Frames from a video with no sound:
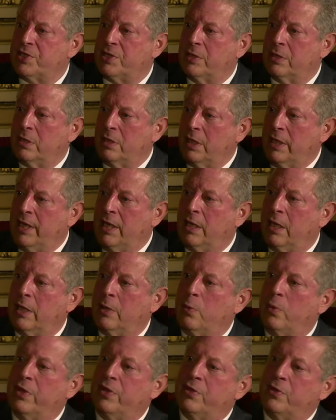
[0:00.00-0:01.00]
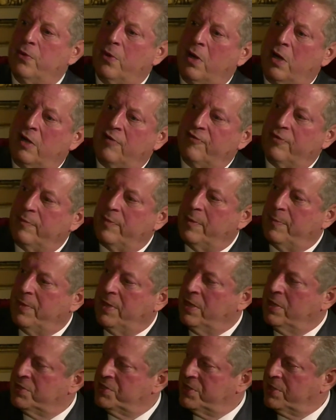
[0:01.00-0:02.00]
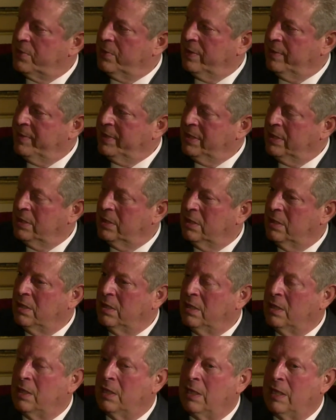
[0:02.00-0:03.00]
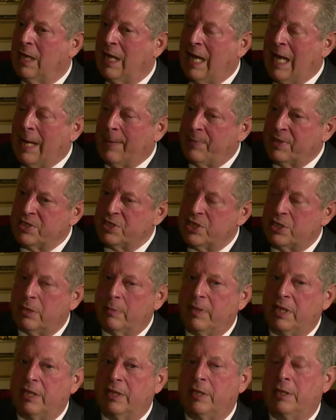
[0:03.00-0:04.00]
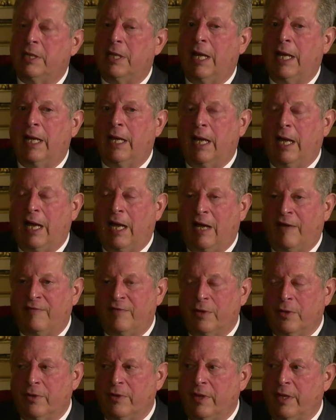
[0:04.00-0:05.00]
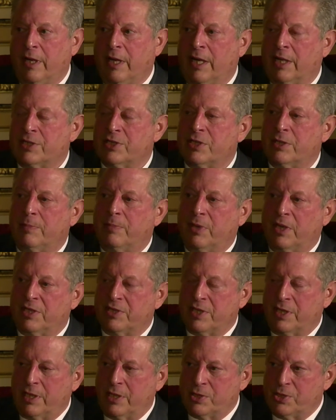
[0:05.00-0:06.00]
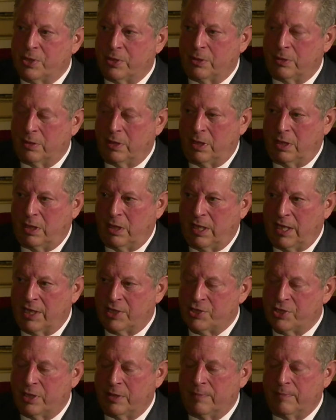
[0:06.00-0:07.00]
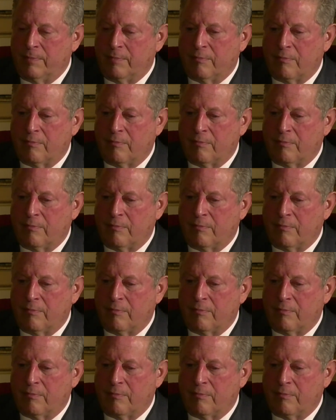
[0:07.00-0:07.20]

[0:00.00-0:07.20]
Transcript: could legally withdraw from the Paris Agreement happens to be the day after the next presidential election.